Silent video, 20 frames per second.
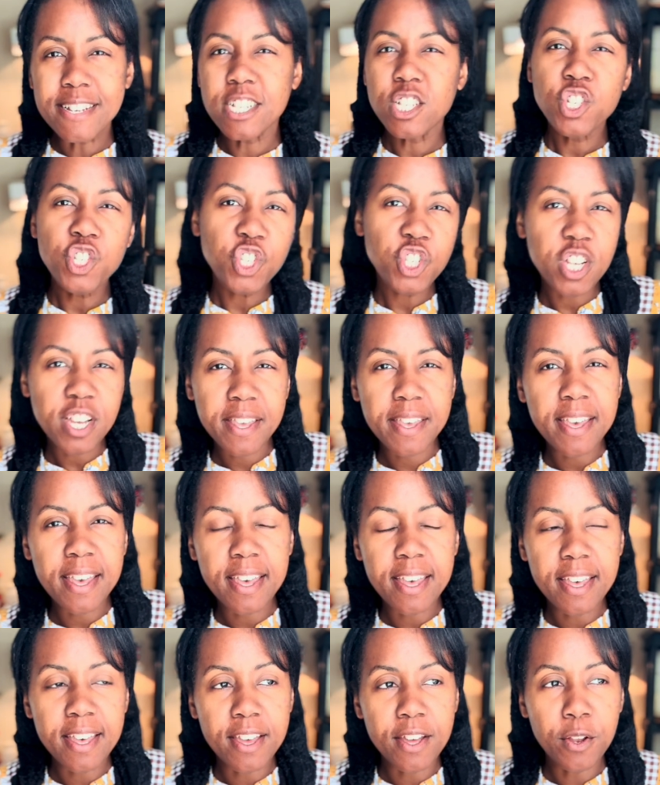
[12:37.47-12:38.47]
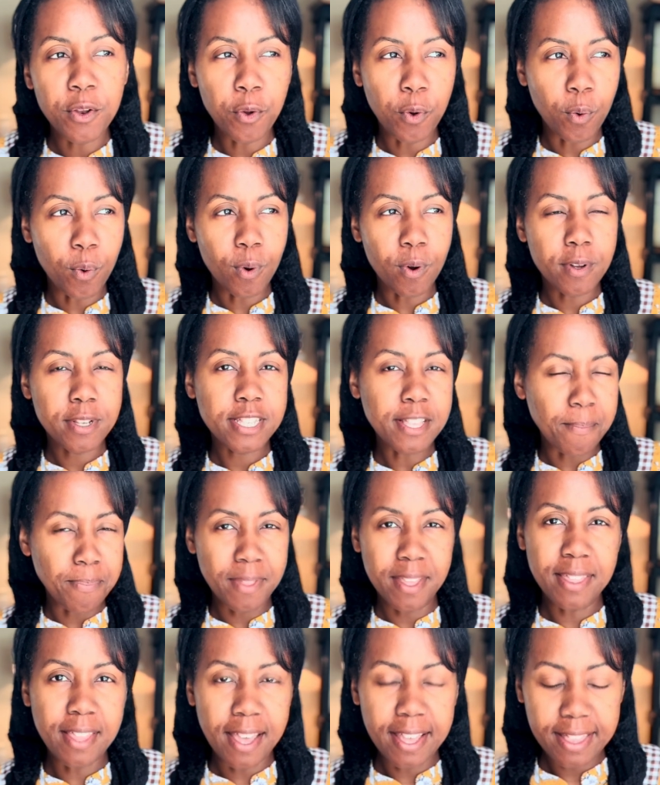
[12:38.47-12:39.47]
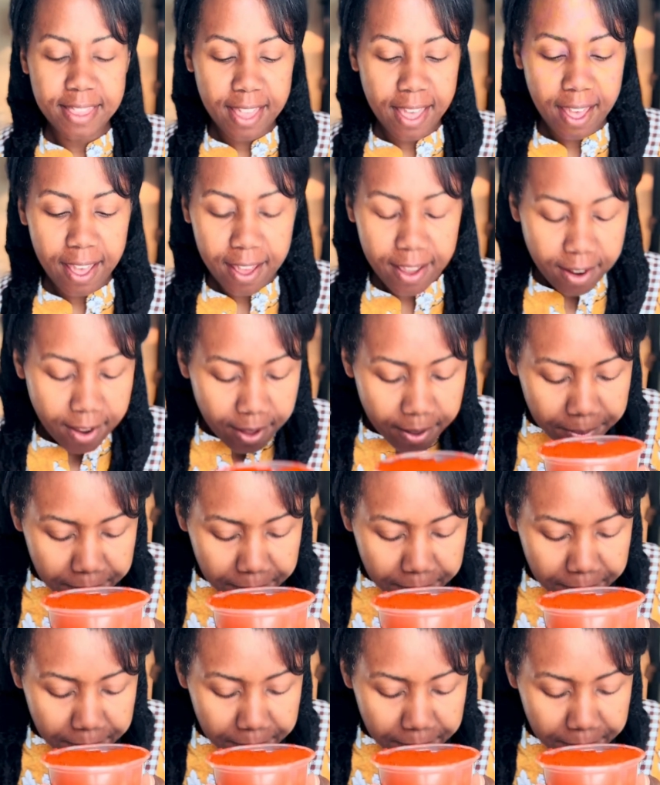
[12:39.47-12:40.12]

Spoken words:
chicken or something like that.